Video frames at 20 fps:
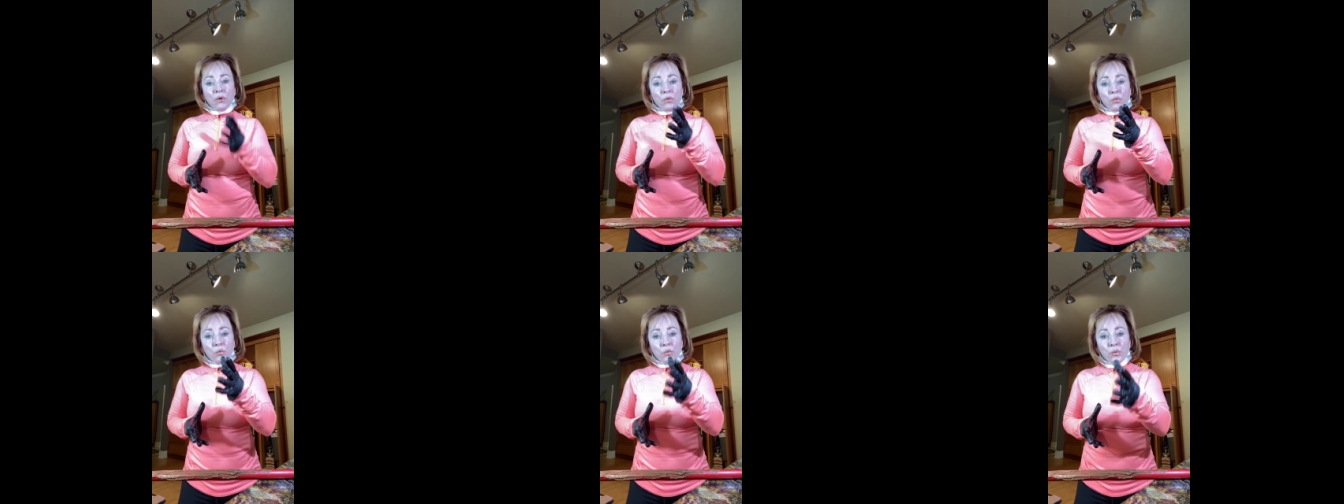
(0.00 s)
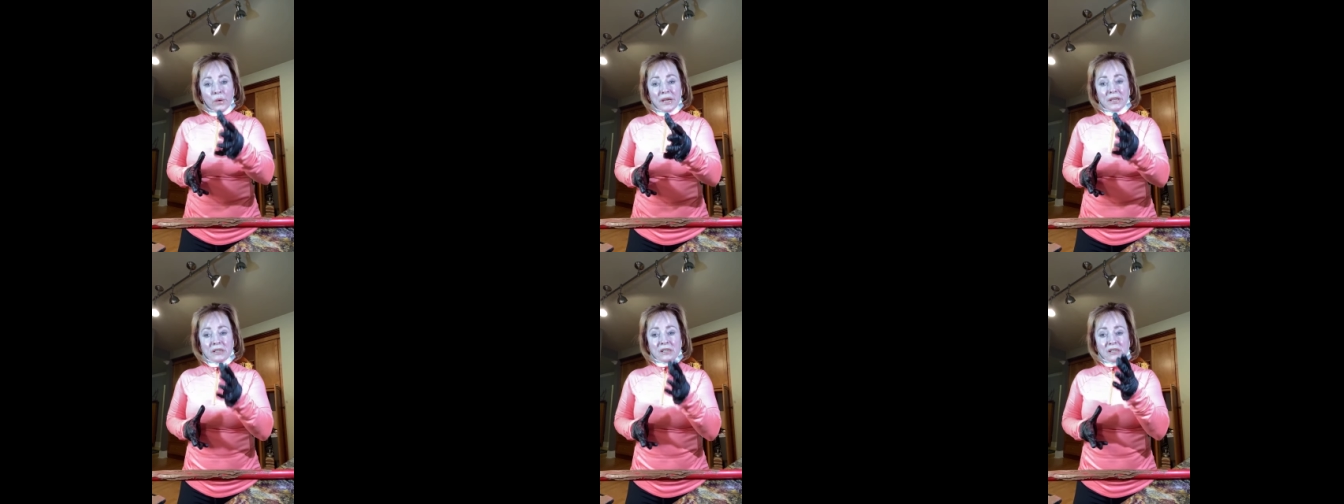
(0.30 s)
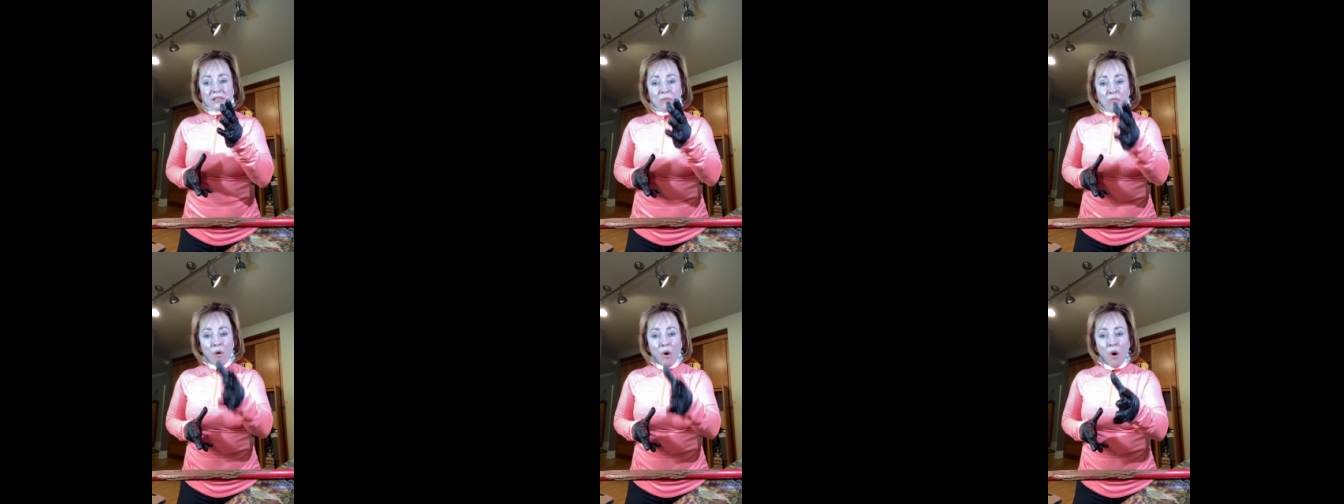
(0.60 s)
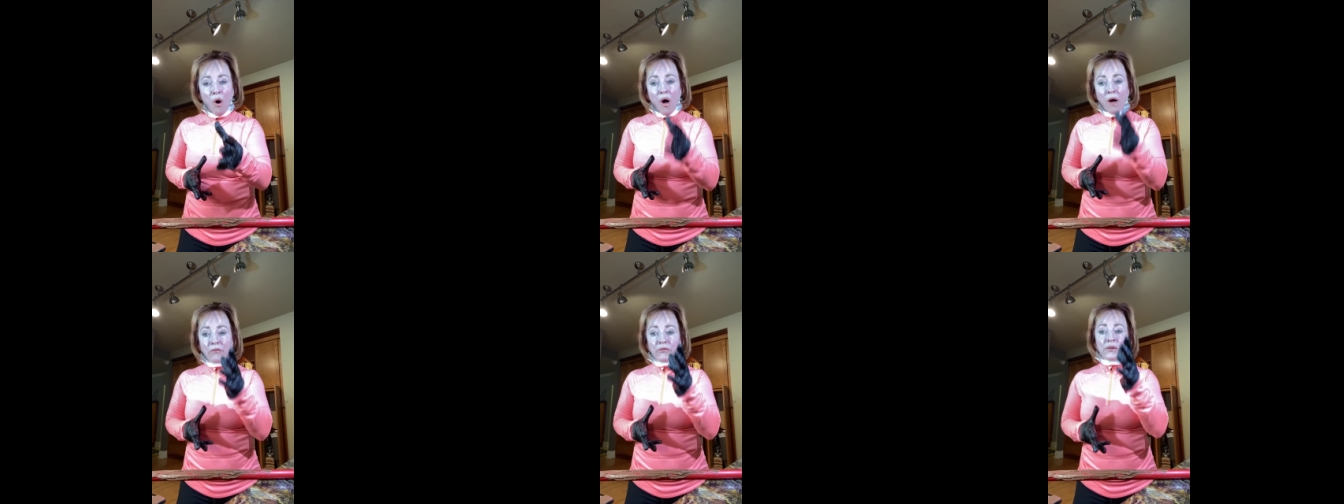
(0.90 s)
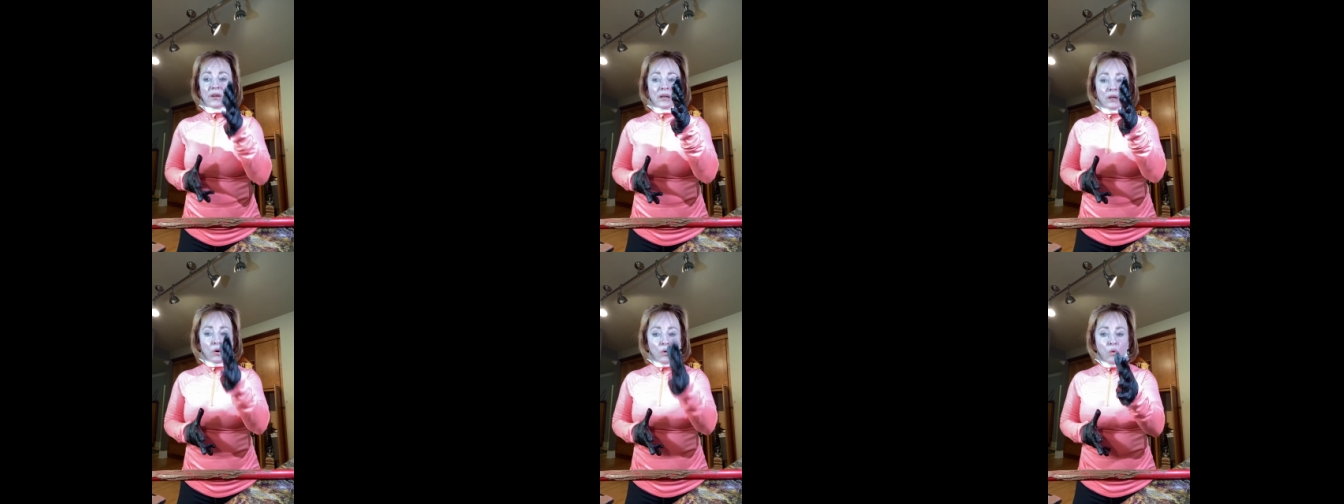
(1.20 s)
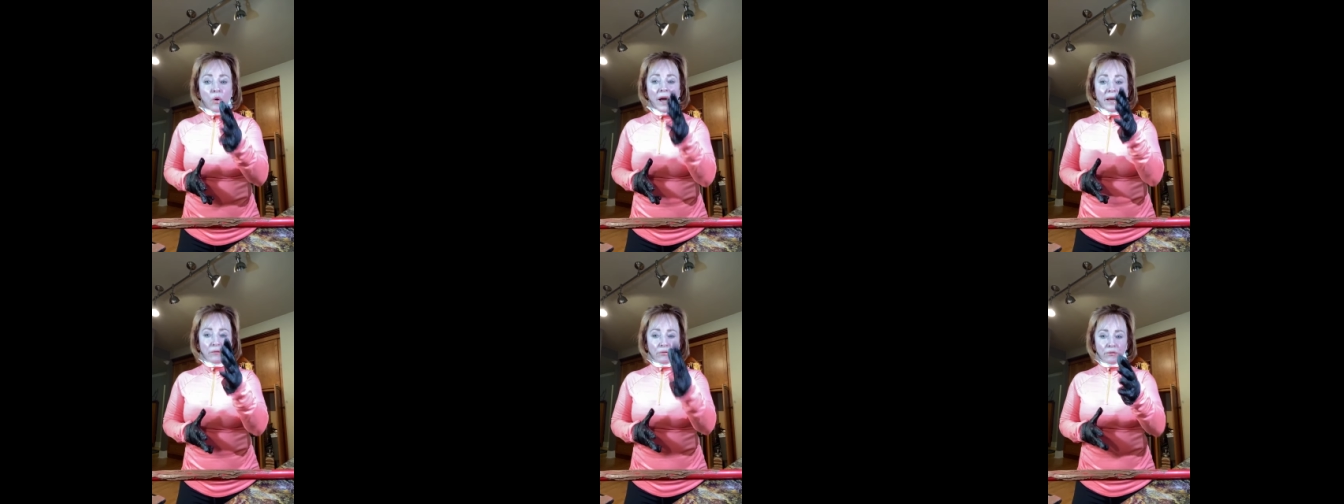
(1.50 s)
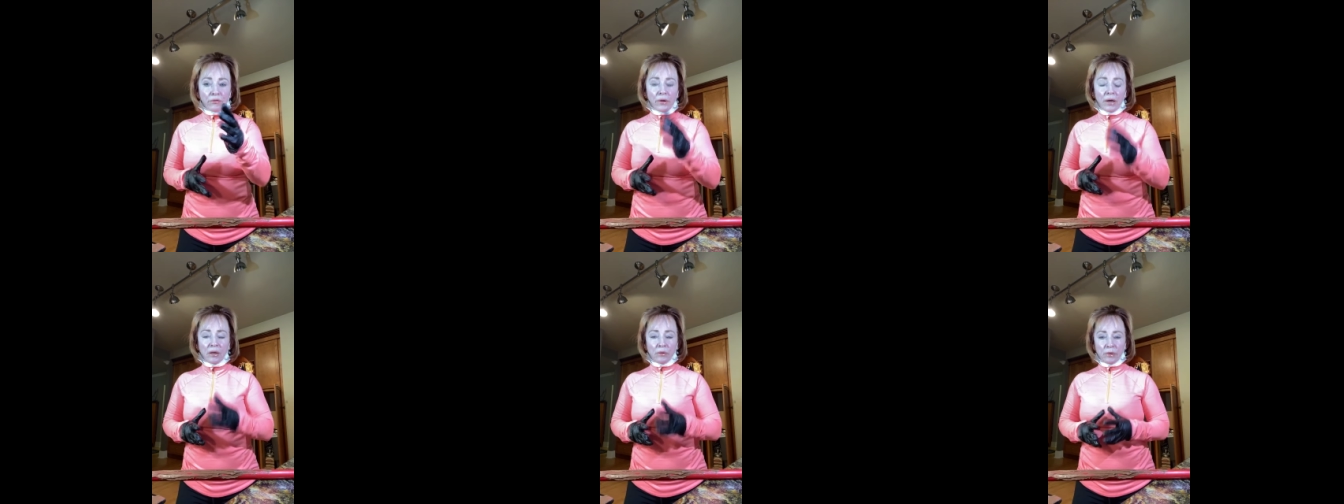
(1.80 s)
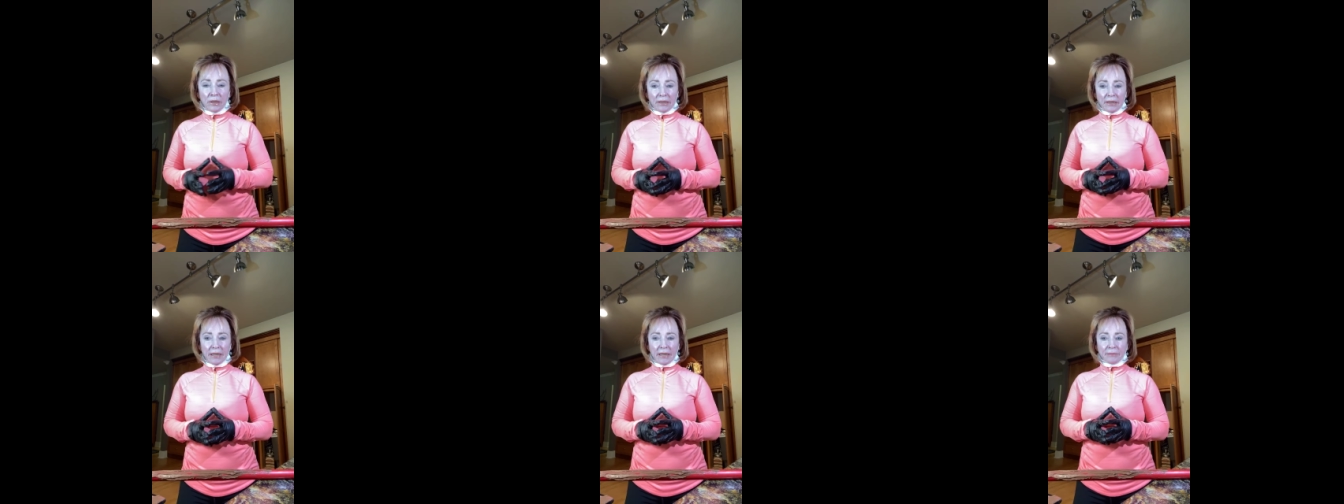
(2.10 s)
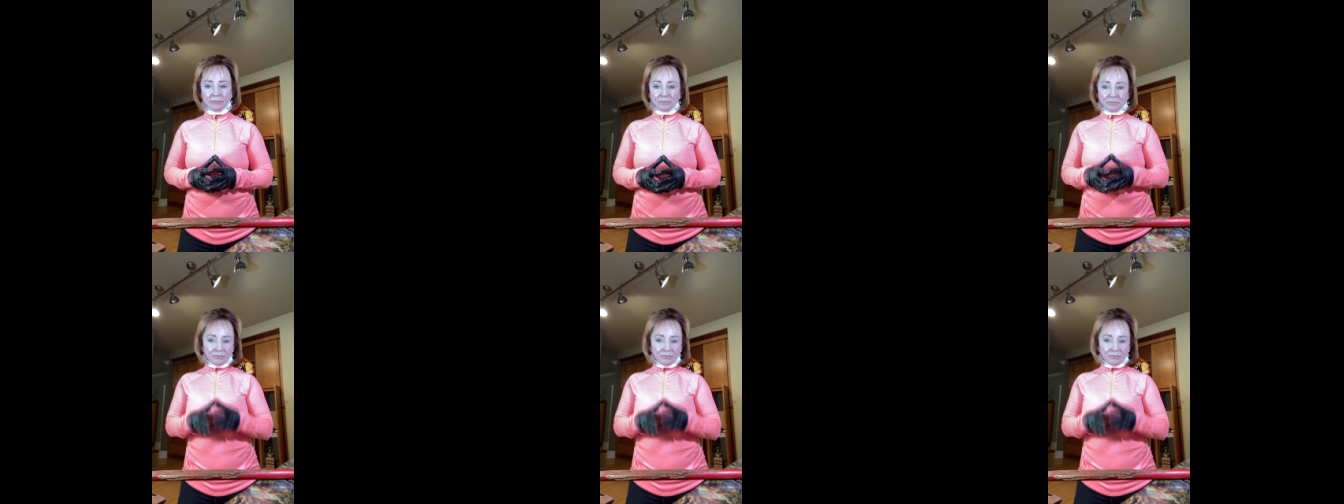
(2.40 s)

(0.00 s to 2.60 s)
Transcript: rinse them off quite frequently.